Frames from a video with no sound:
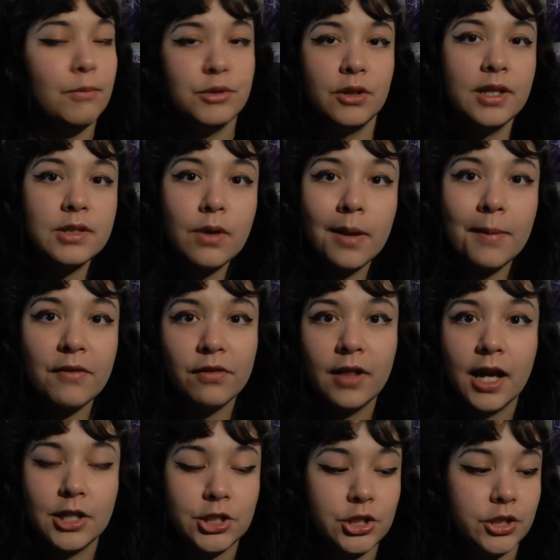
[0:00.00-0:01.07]
So that's what I made for
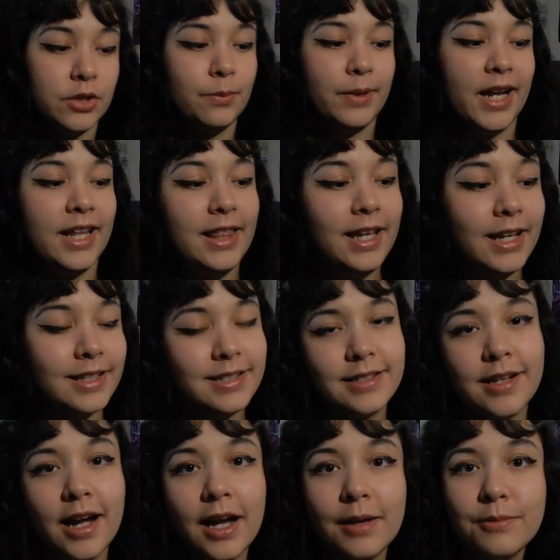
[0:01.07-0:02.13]
last year. But I think it's
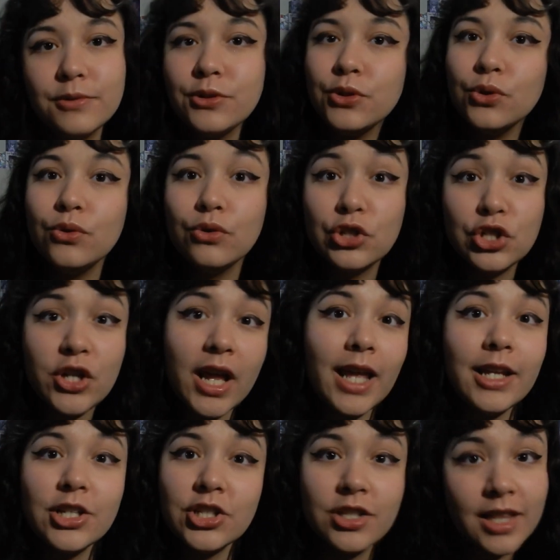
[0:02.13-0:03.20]
time to
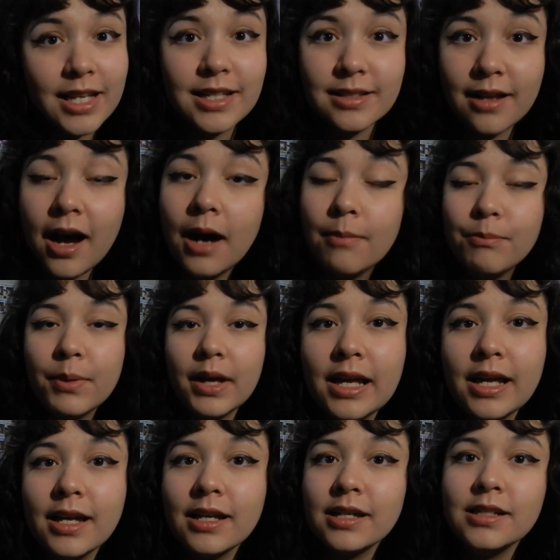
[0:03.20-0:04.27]
change things up
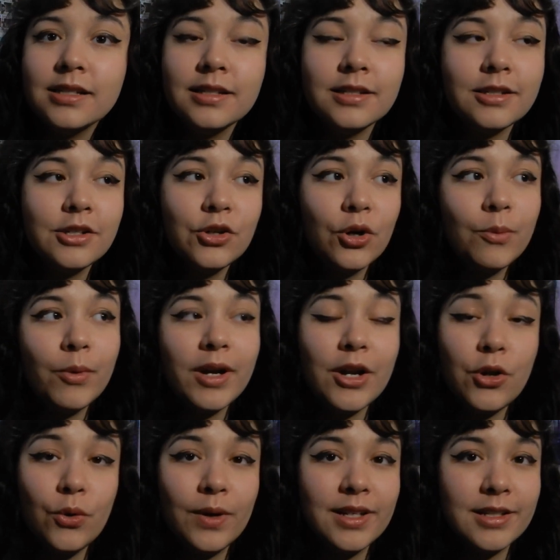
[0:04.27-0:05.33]
and incorporate a
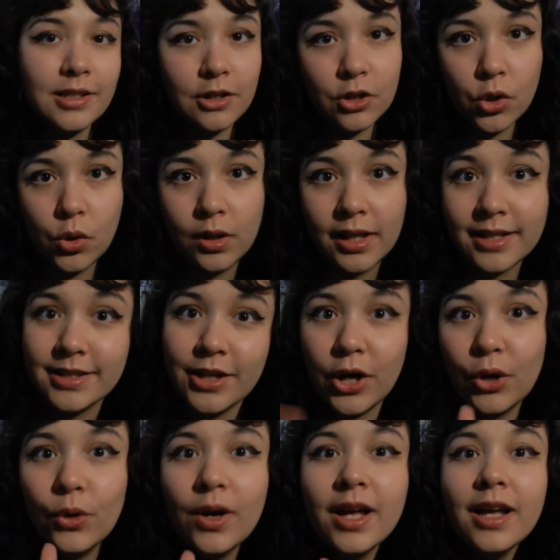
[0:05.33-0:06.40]
new one. So let's
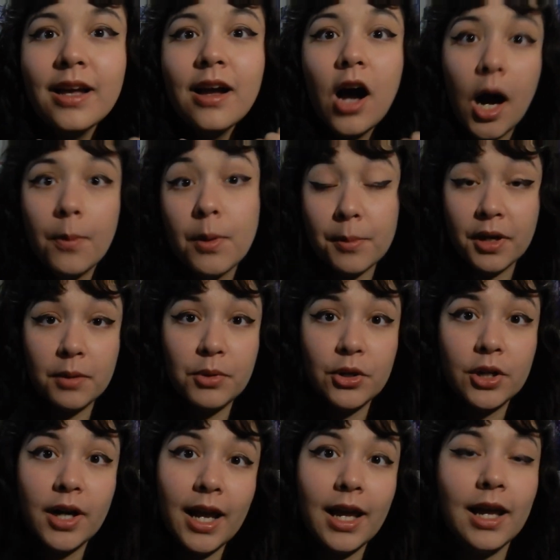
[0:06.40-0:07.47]
go hop on my
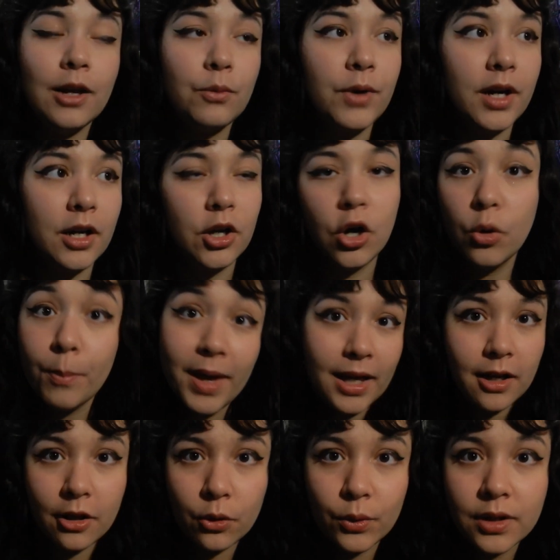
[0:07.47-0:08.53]
computer and we're gonna go make
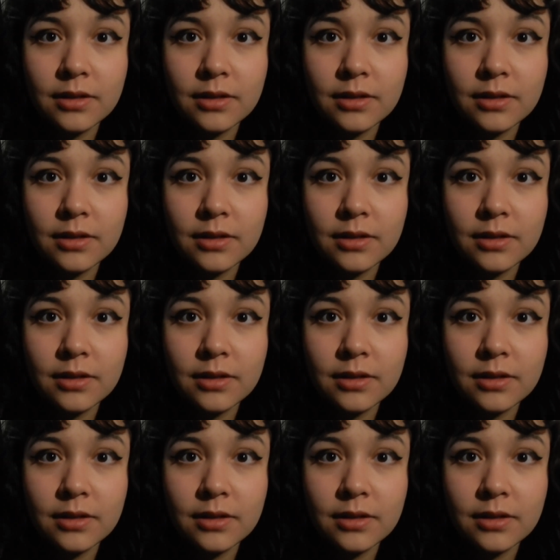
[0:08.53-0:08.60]
another